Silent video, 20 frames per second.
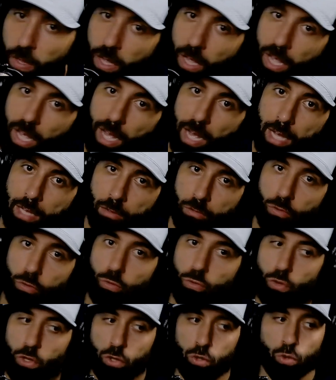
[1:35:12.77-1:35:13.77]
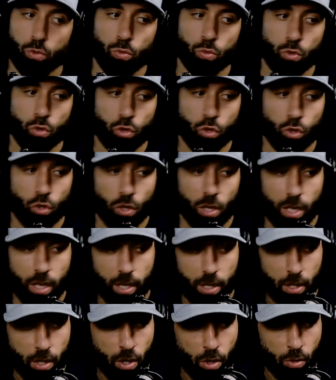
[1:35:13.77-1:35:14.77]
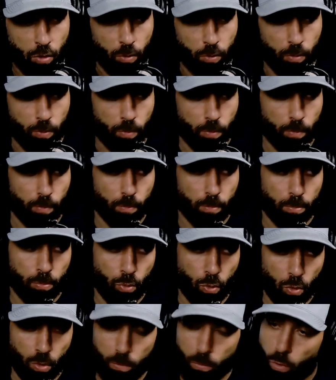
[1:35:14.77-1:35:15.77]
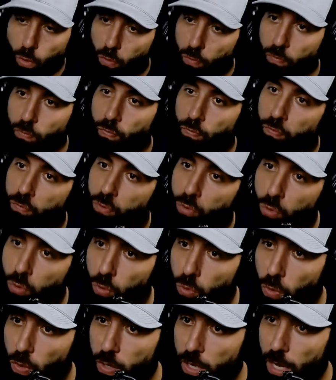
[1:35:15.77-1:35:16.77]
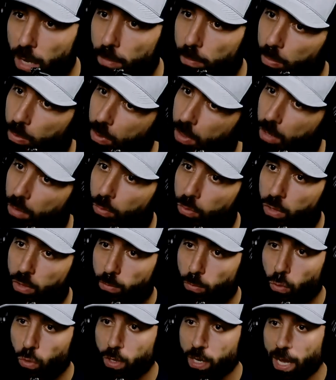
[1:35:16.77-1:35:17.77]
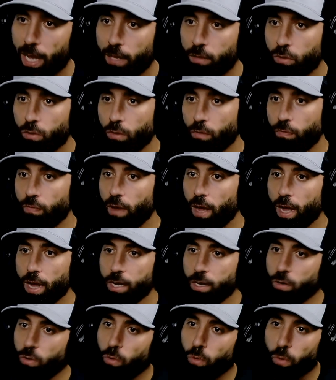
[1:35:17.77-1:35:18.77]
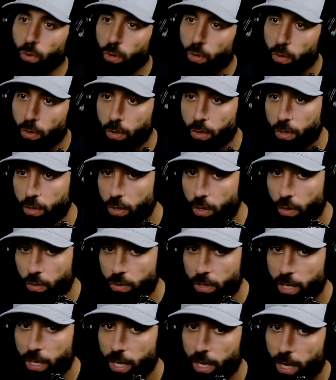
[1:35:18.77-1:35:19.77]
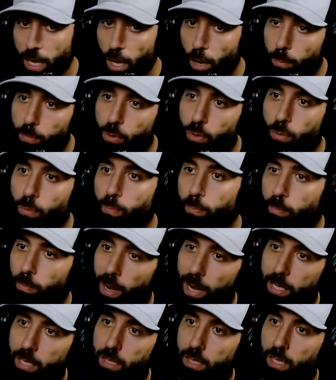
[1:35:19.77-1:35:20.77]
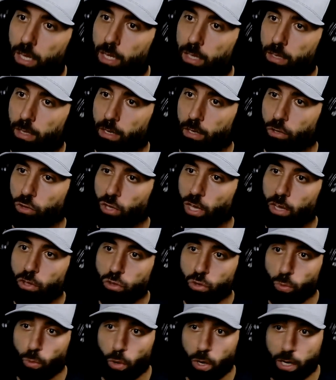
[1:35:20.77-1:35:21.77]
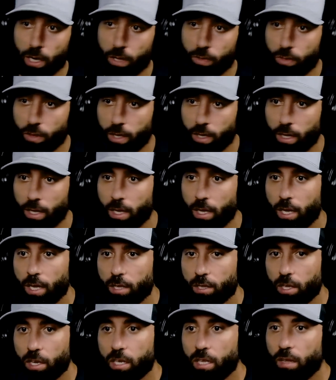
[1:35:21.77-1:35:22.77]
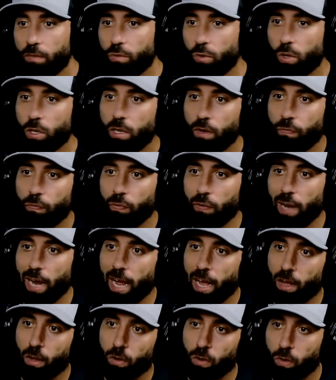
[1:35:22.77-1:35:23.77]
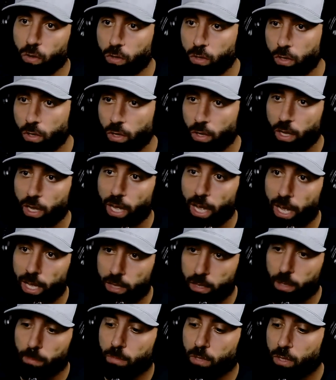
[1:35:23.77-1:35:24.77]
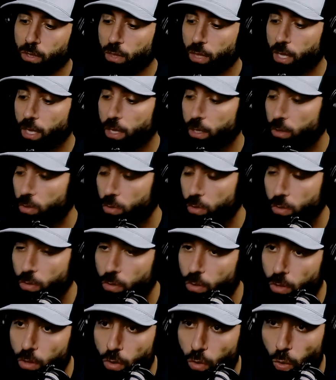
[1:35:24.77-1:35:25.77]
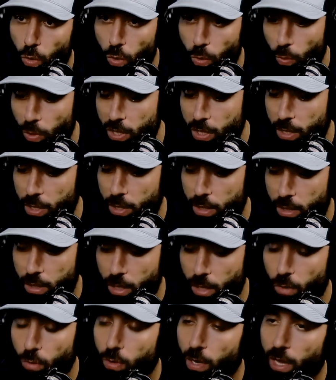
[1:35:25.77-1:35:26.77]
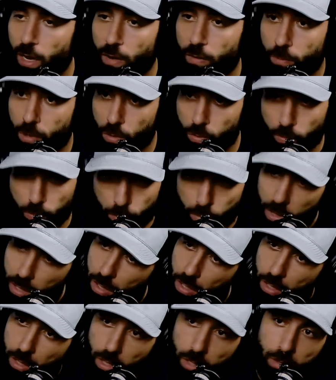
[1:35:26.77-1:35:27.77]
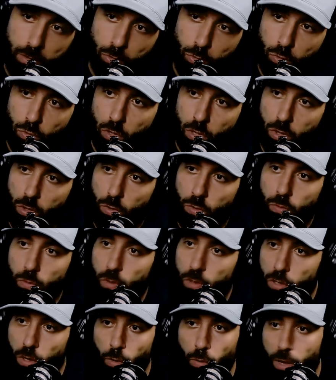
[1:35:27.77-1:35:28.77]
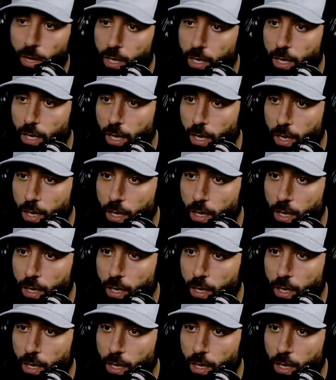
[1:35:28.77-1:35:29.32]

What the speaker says: Has jiu-jitsu, poured more fuel on that? Was it more gas to the fire? Or, did it help your mindset? Did it change your work ethic? Did it give you a different outlook at some of the things? Or was it still kind of, because business and jiu-jitsu go hand in hand,